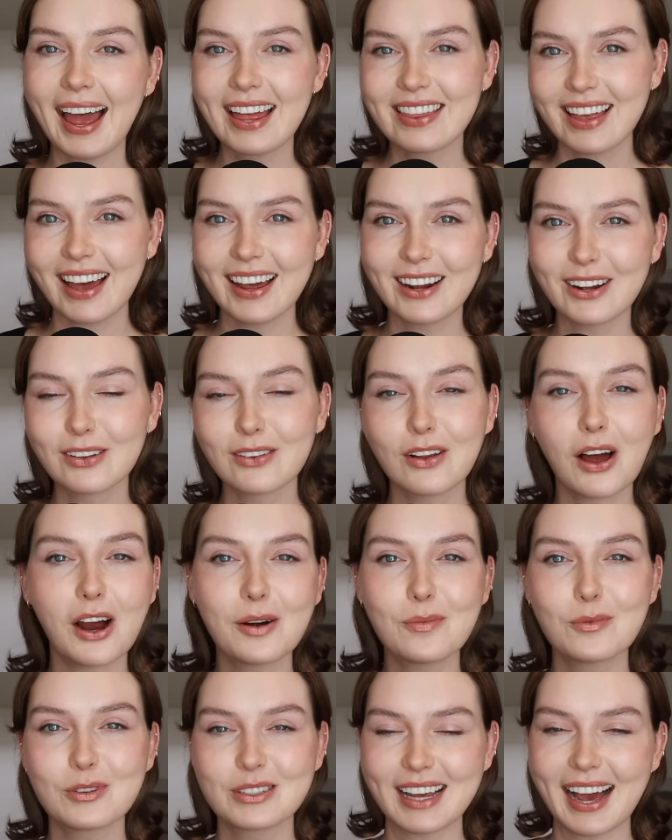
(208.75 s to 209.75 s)
And that
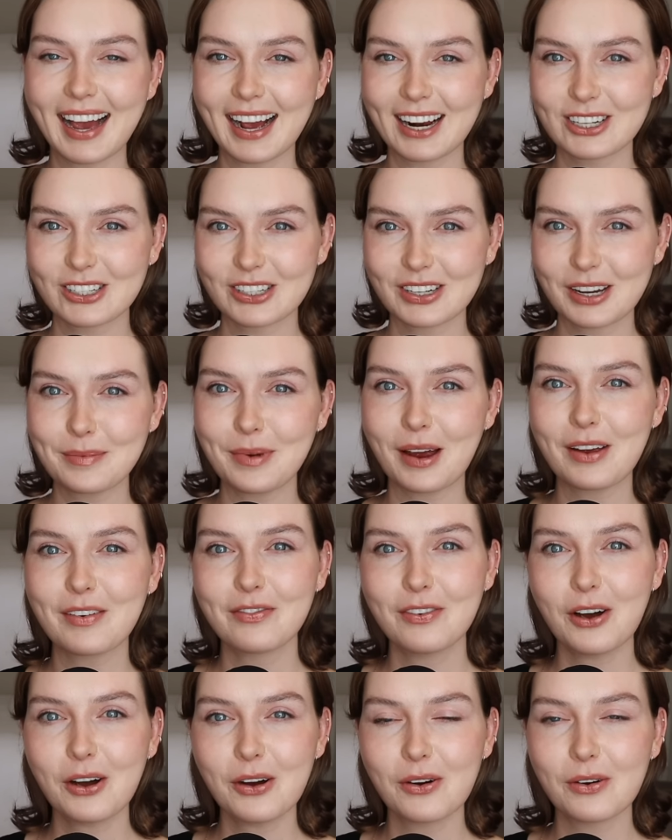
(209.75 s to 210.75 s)
alarm was actually my
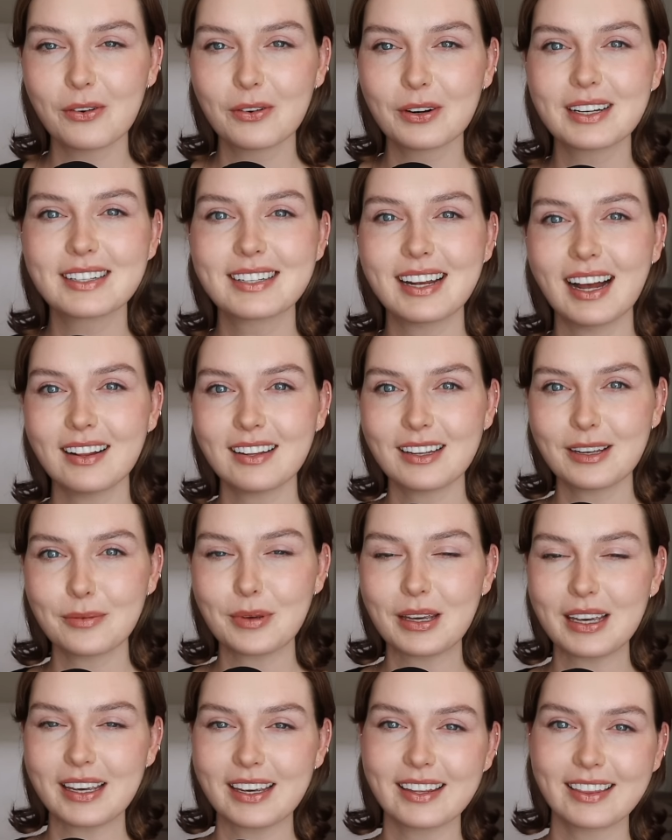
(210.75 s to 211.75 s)
phone telling
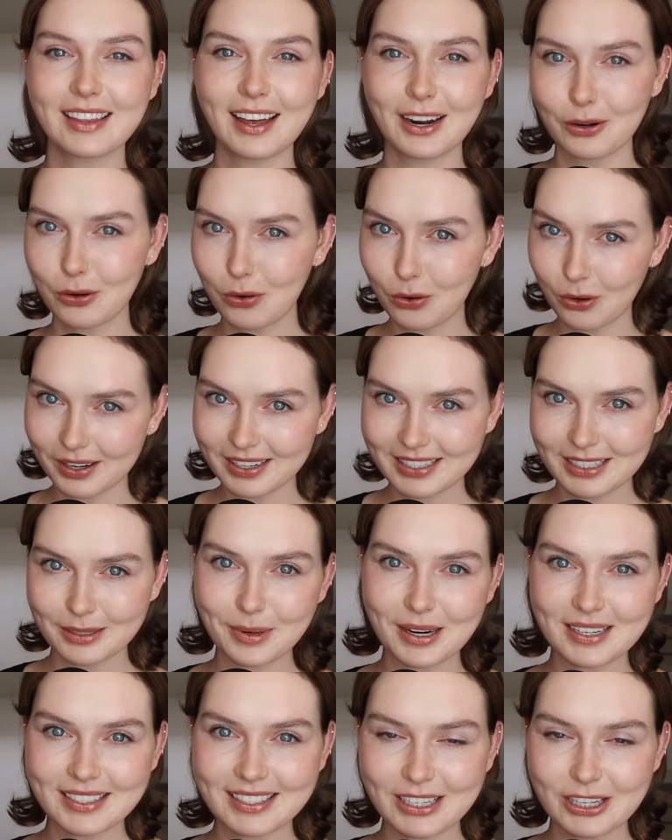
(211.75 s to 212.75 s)
me that according to
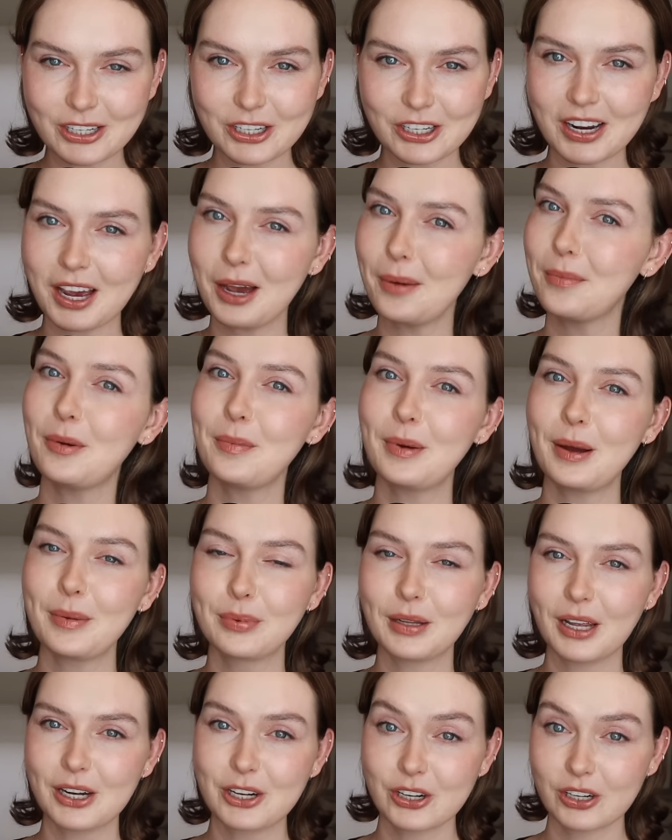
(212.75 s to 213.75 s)
my CGM, my
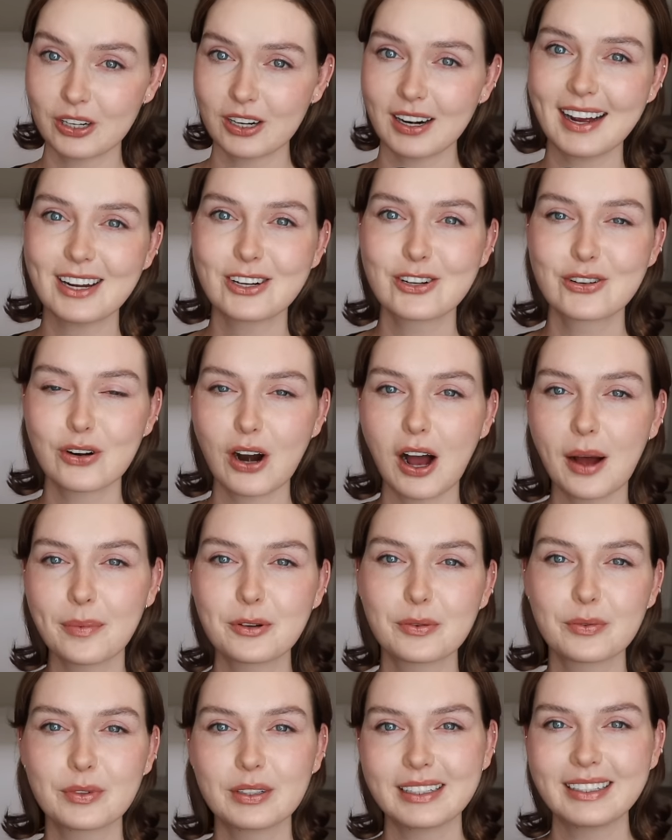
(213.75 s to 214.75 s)
blood sugar had dropped
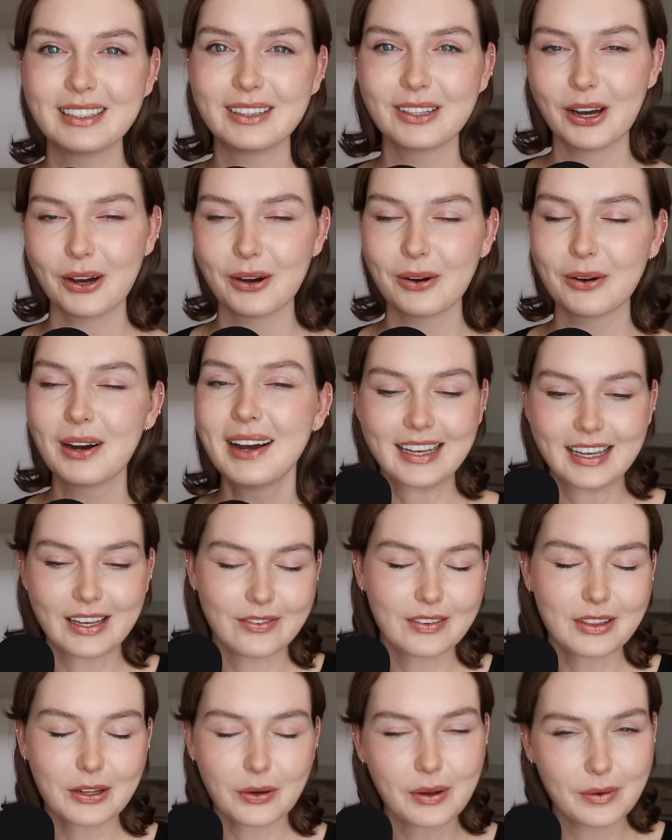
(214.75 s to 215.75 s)
really low.
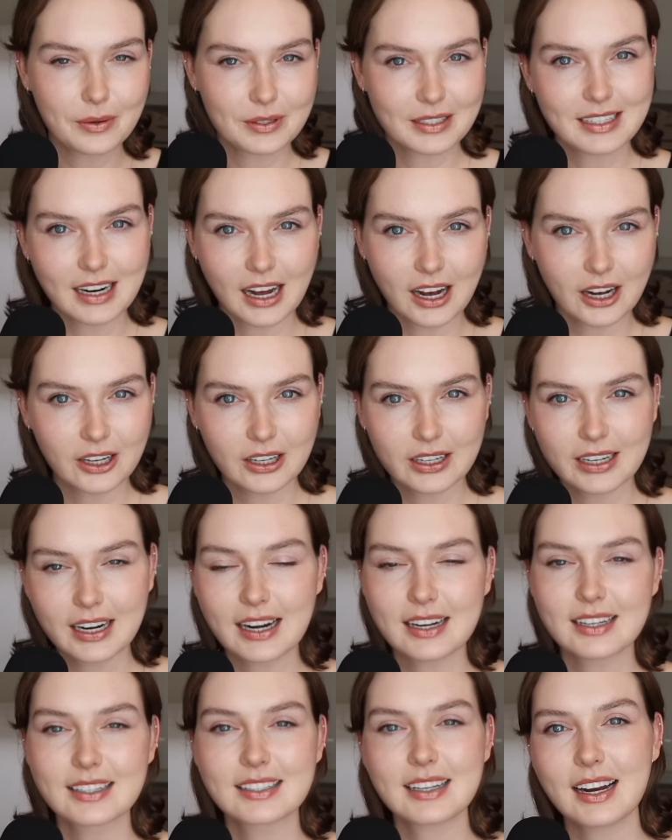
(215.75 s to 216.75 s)
Even though I wasn't hungry, I
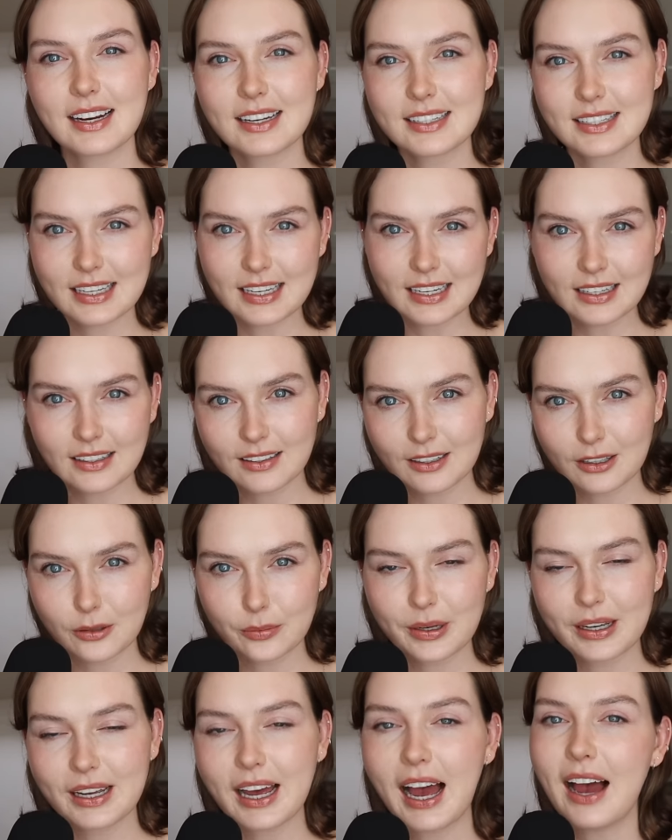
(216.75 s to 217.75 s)
decided to eat a little
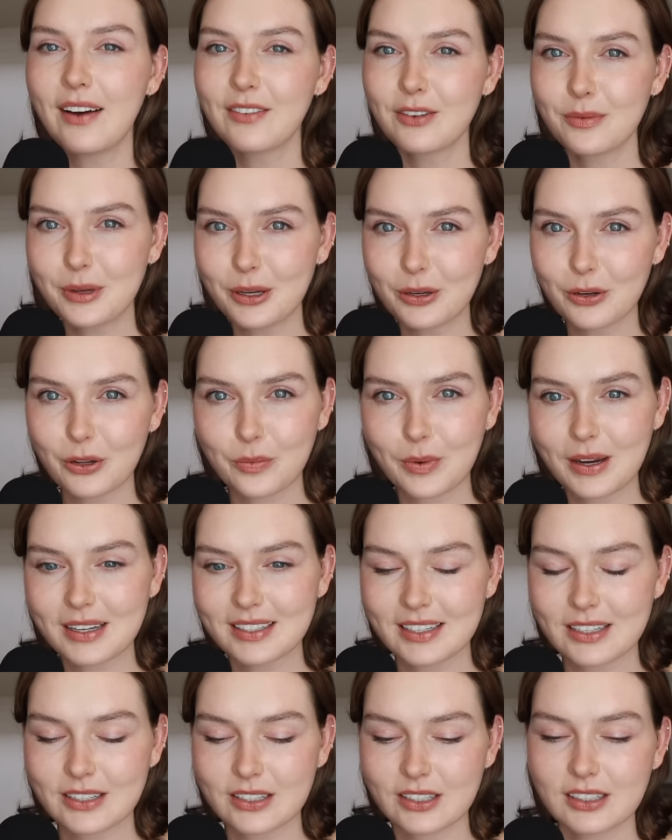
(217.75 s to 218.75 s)
bit, have a meal with my
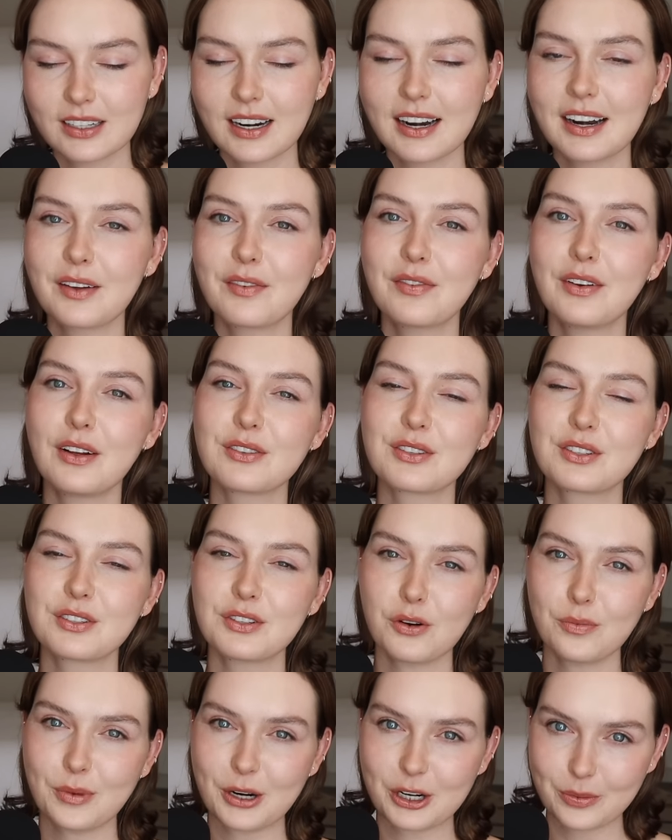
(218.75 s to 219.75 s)
sister, and I felt
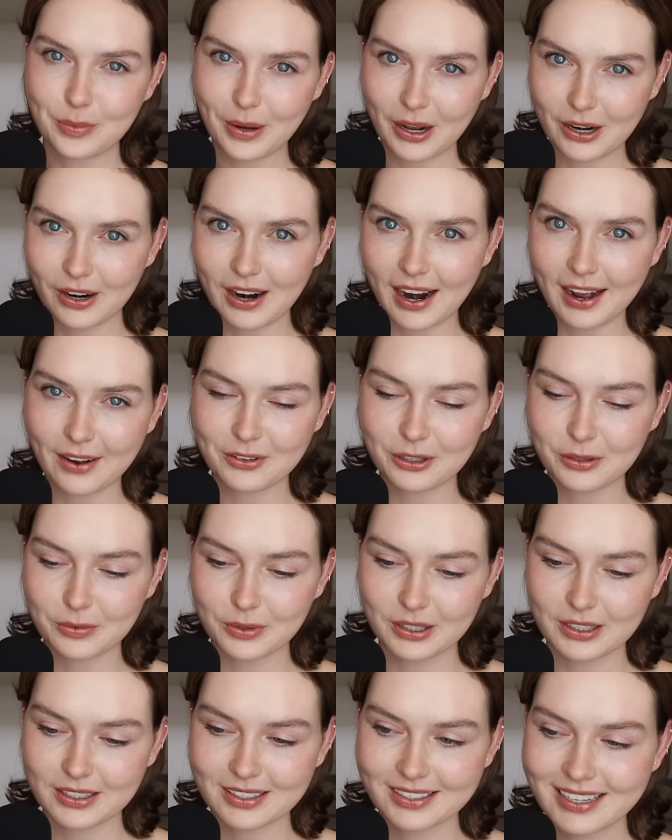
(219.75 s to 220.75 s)
so much better
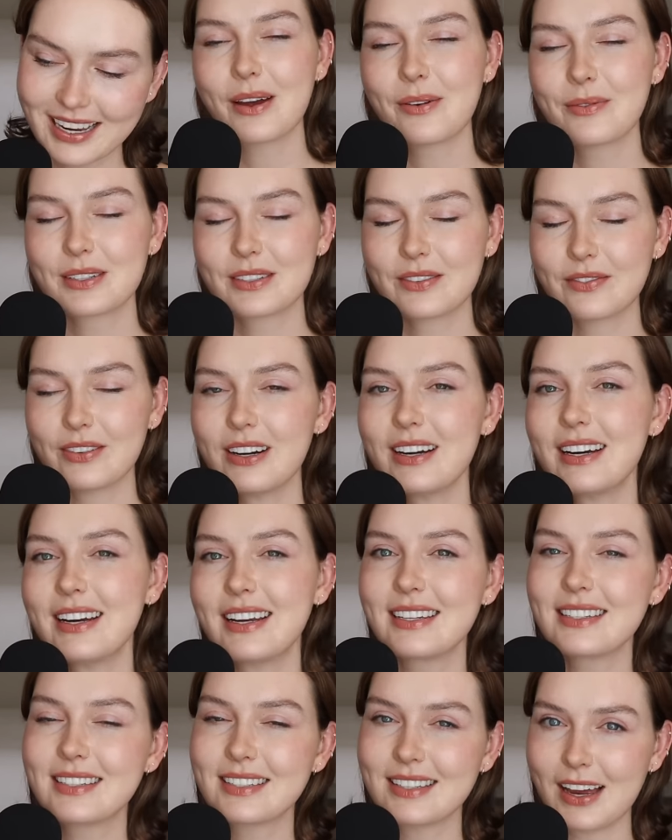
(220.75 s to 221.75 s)
afterwards. It was a very
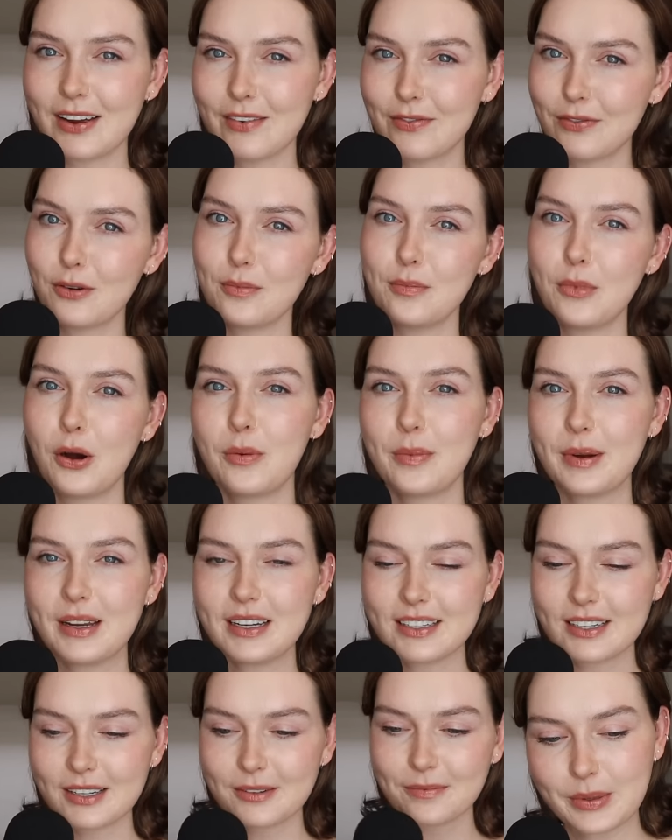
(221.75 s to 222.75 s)
insightful
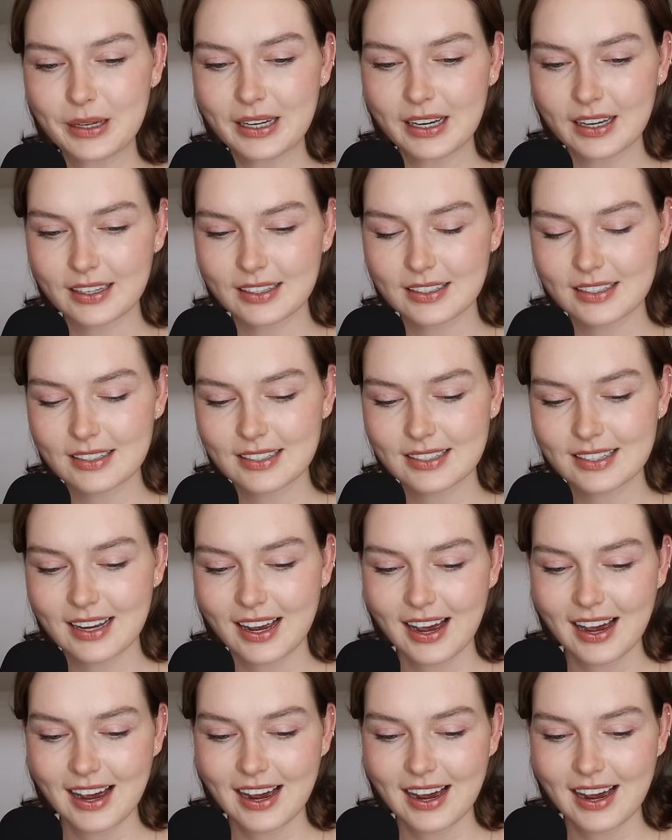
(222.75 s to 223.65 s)
moment because